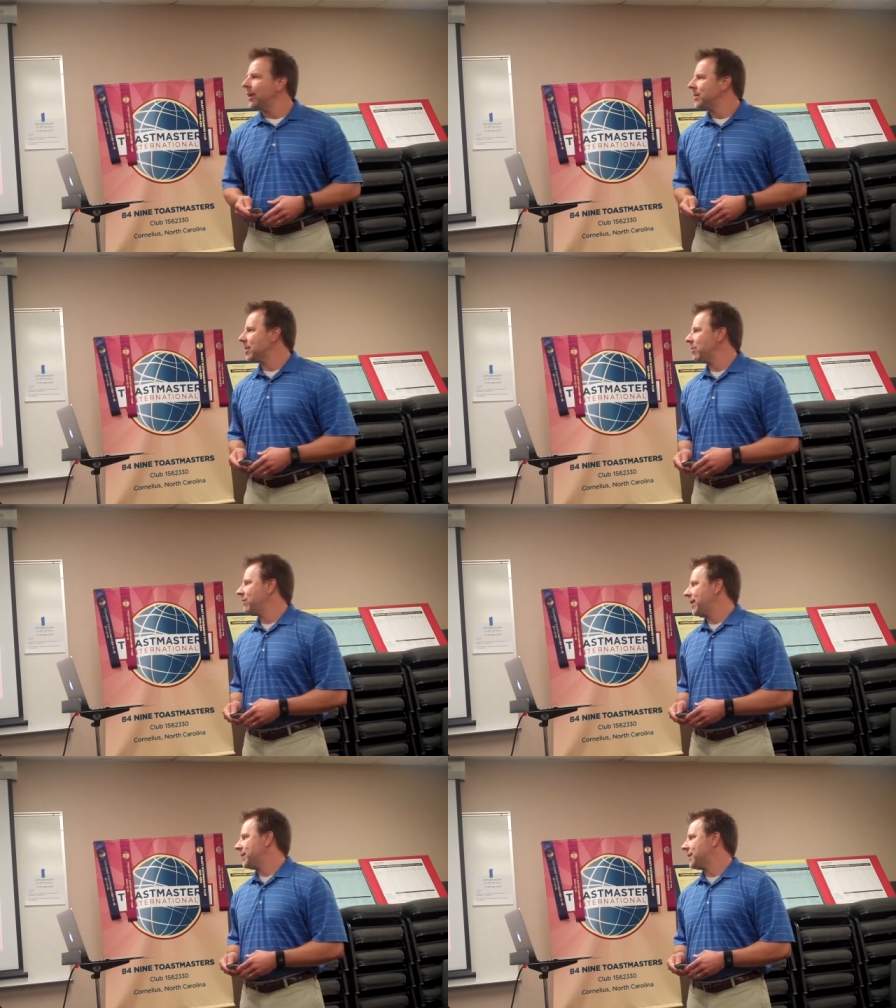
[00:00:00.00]
Some
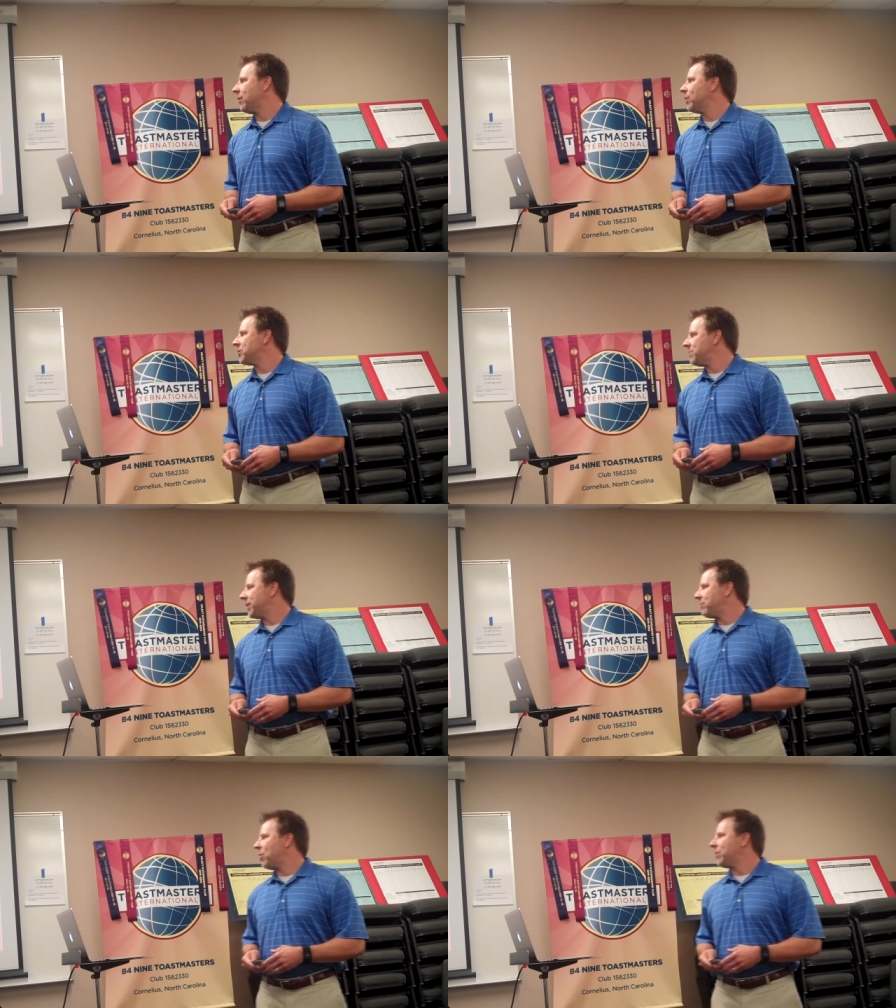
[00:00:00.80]
of these, and I will
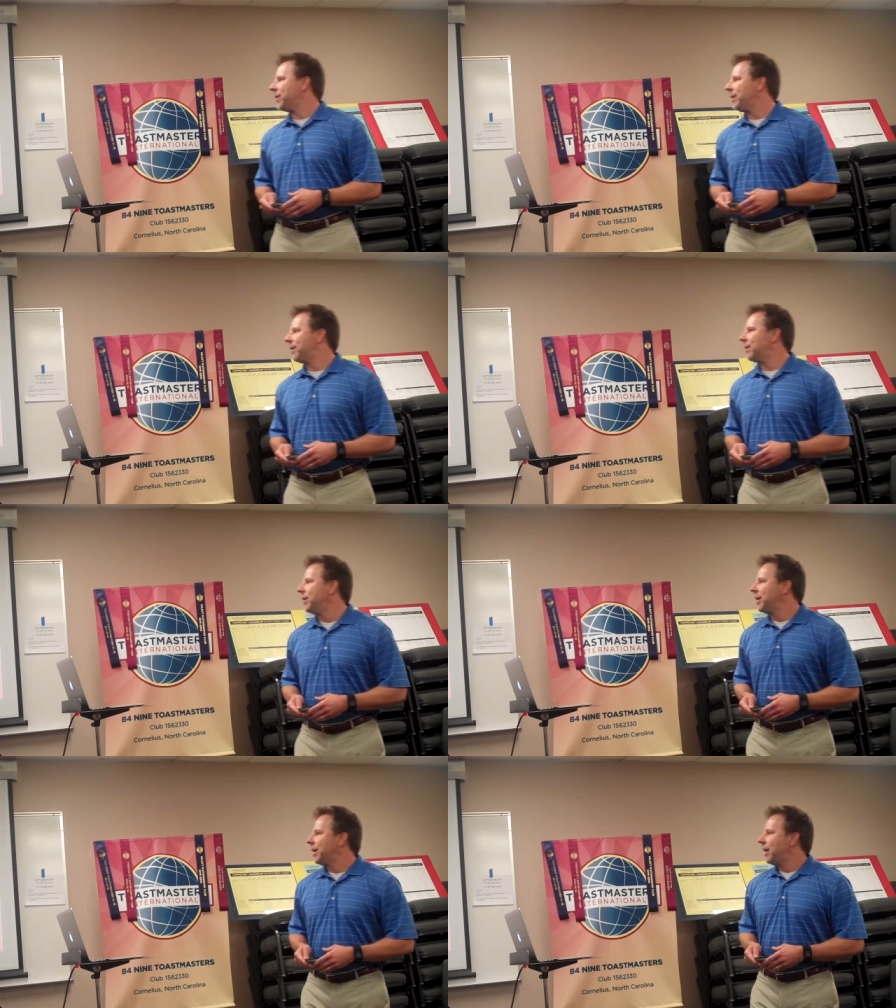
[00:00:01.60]
spend a moment here,
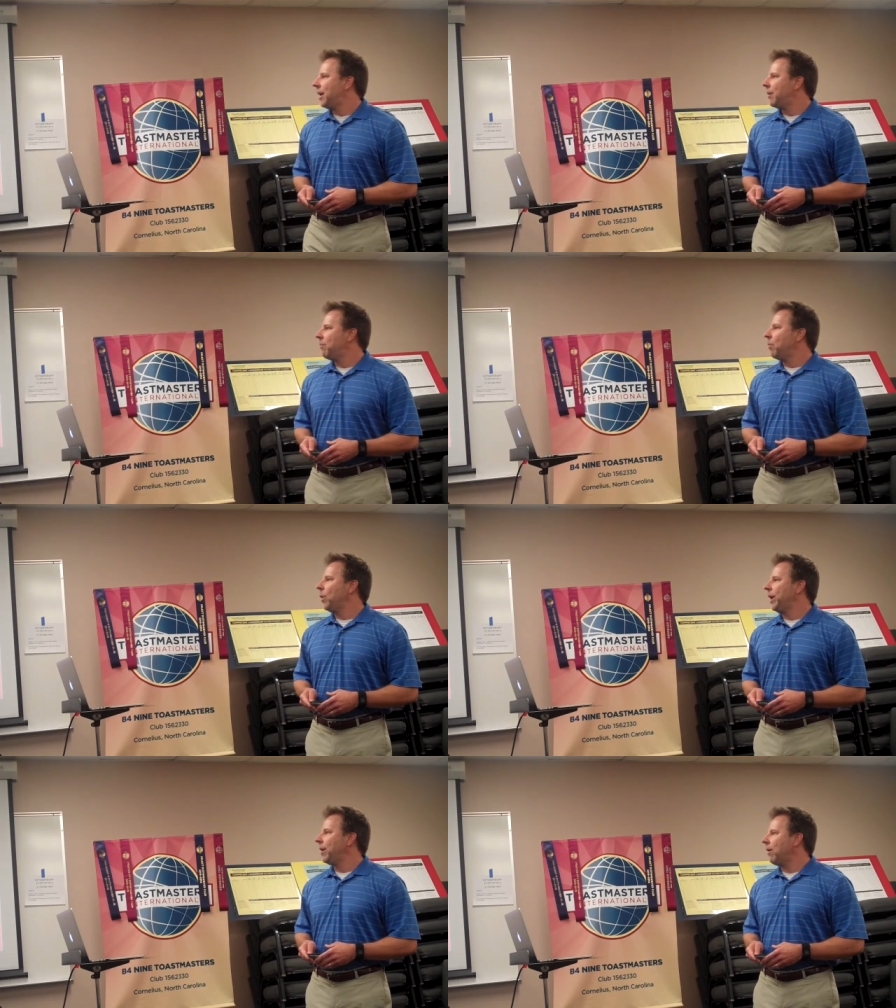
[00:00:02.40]

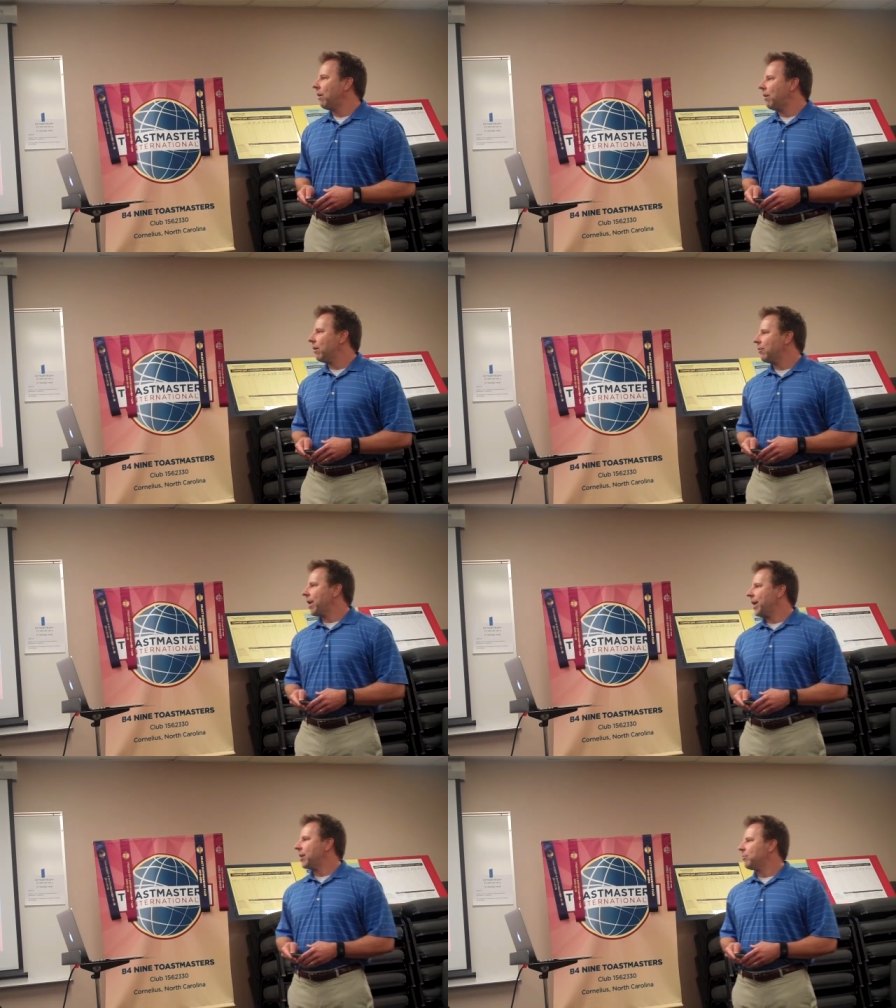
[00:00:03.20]
we are
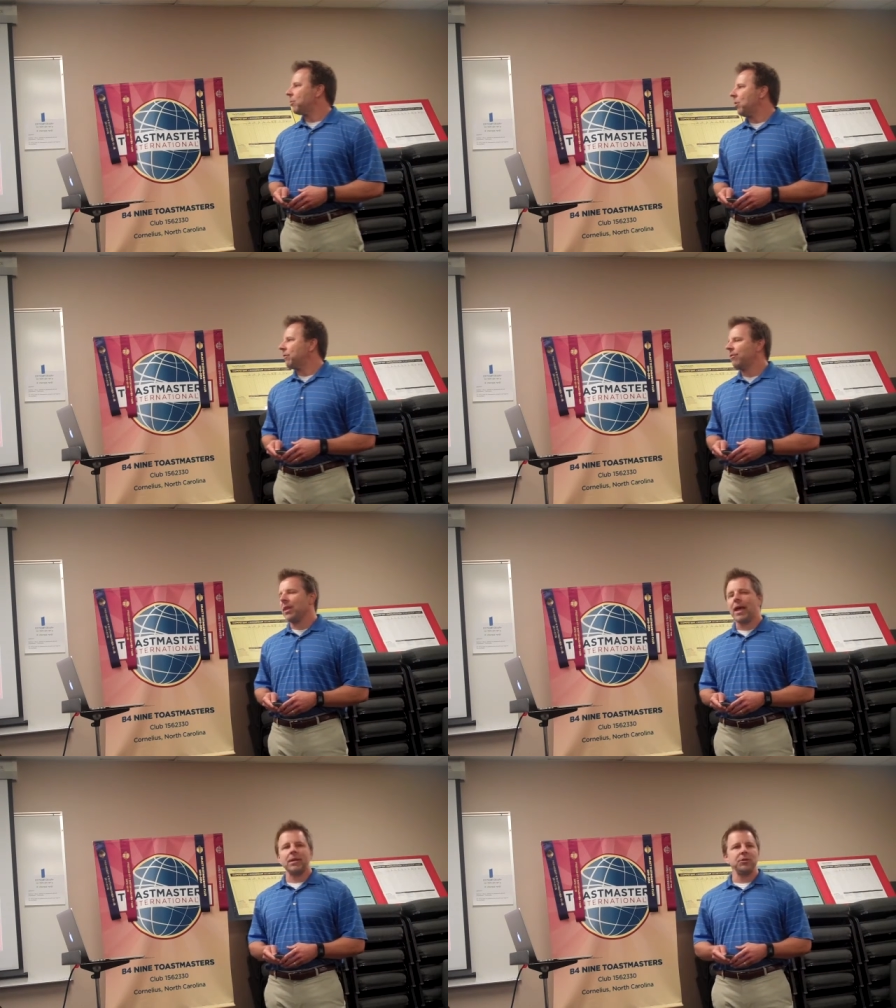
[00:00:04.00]
ranked #1 for
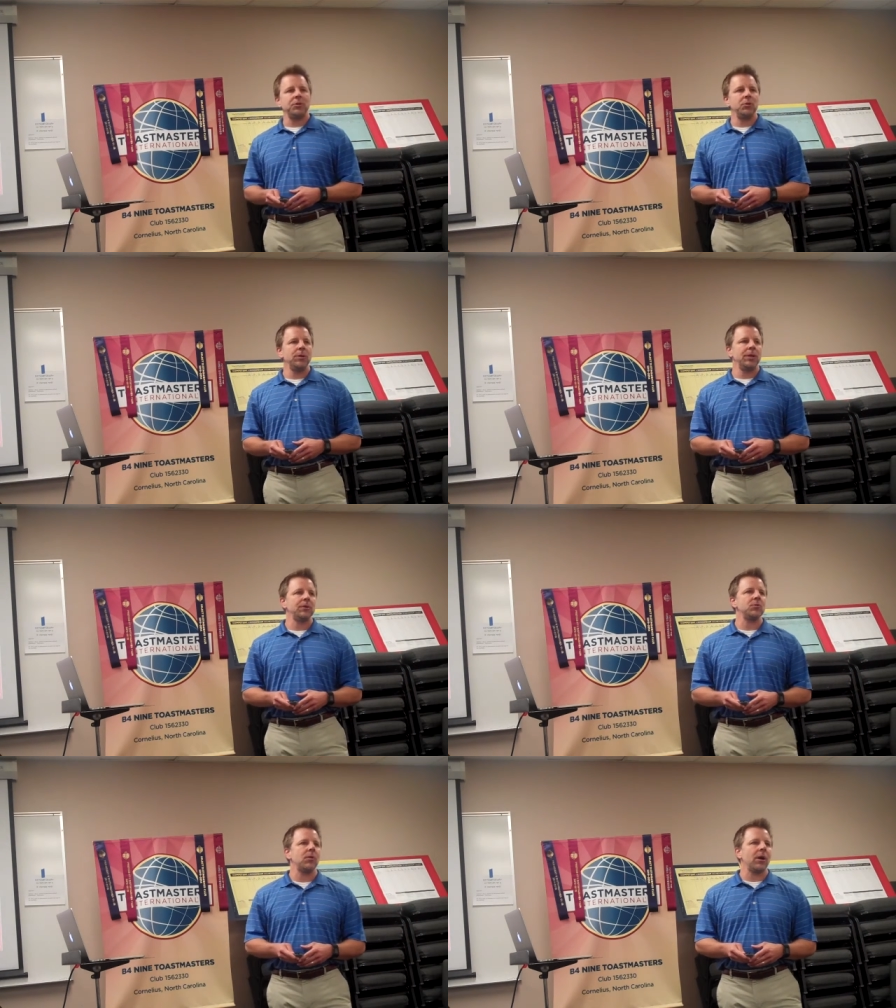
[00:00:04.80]
the last 2
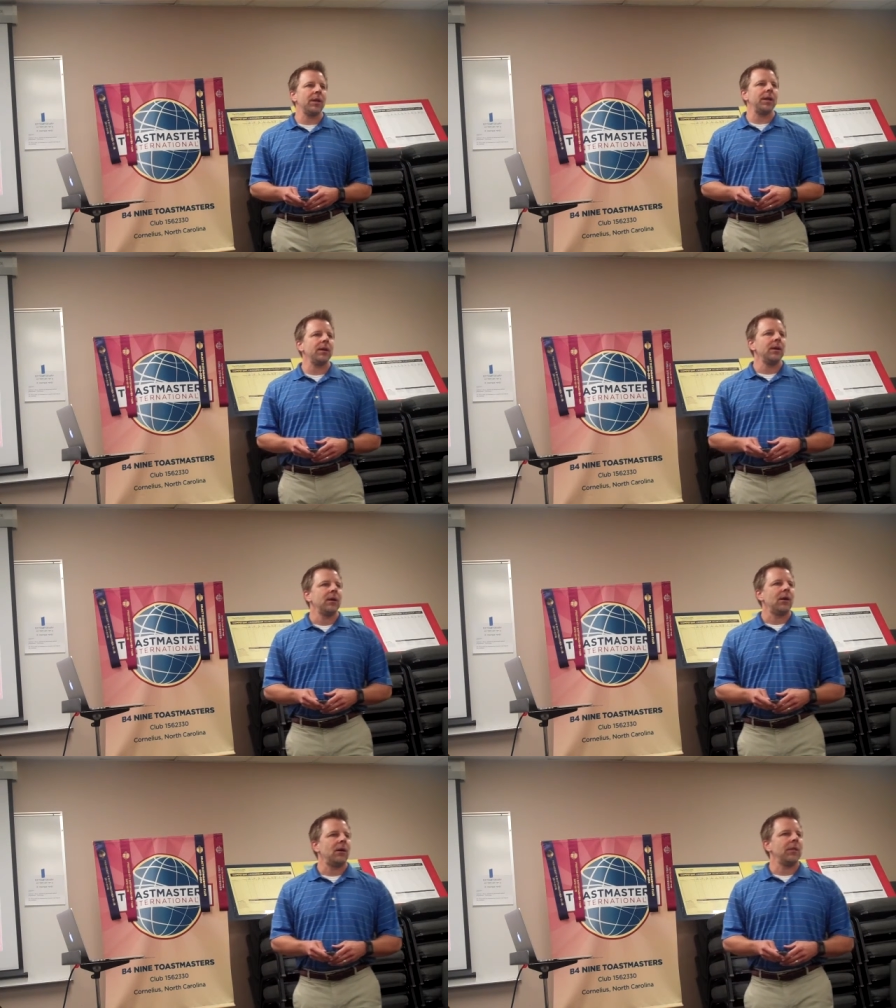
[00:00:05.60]
years running
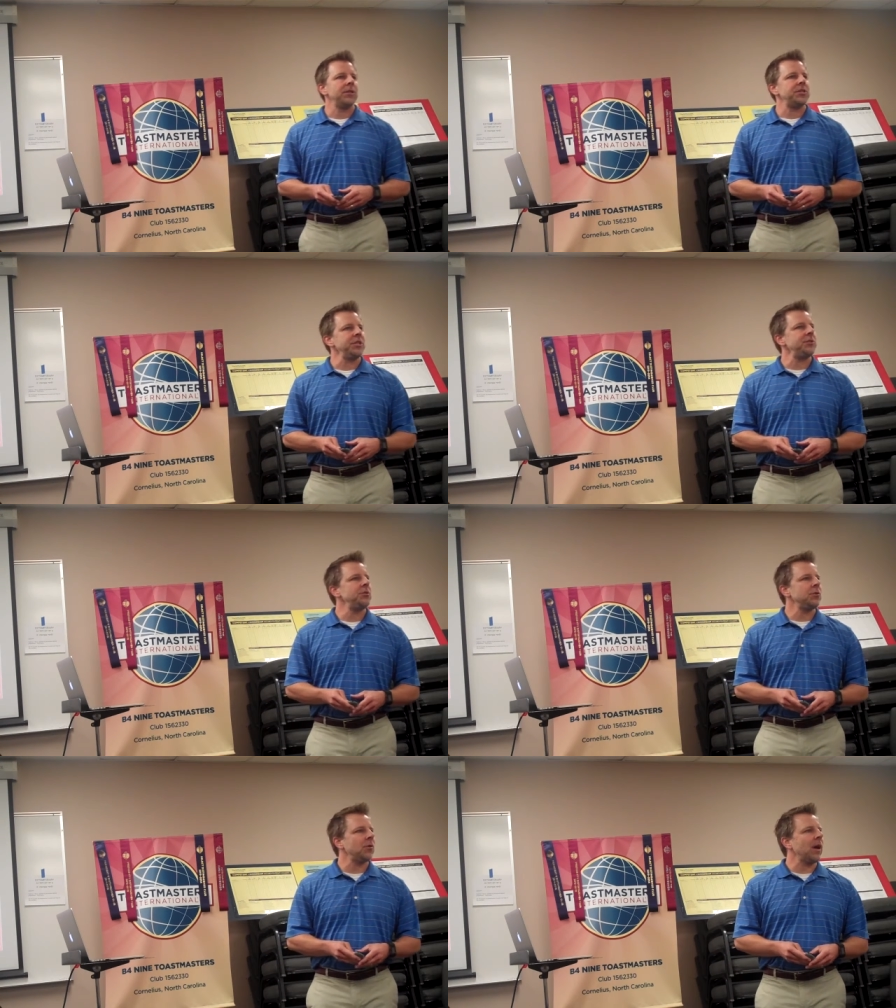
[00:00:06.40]
on the
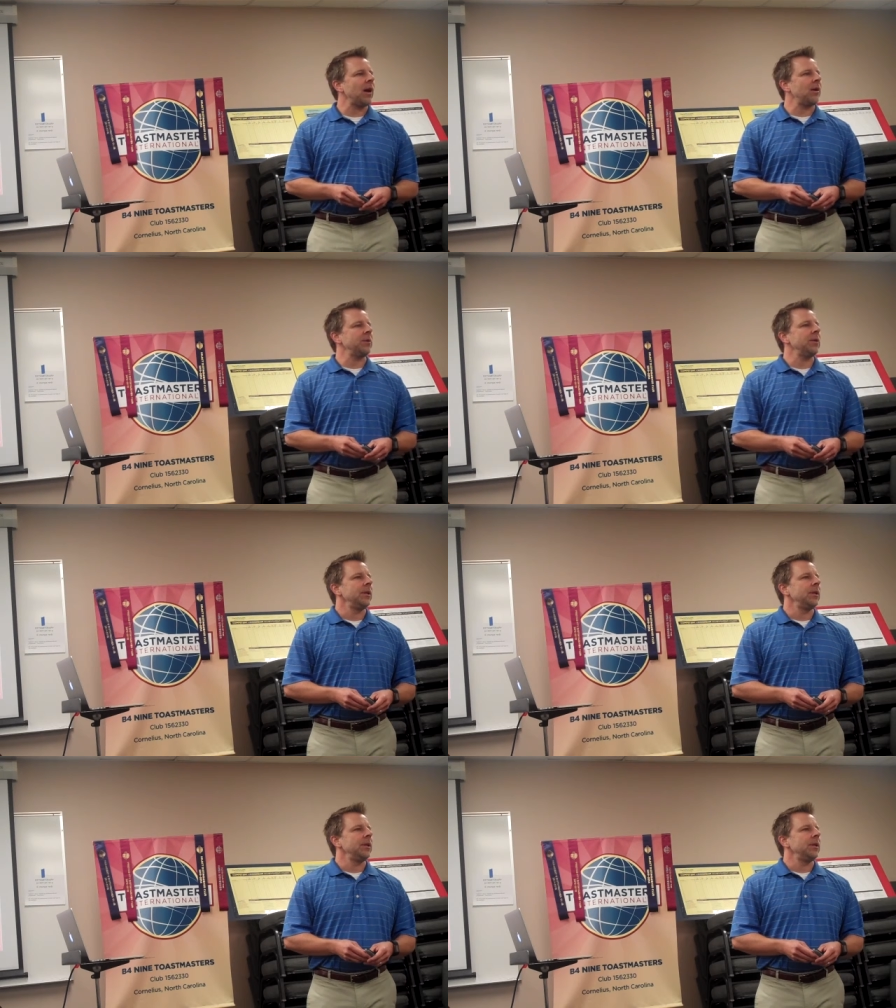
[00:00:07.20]
G2 Crowd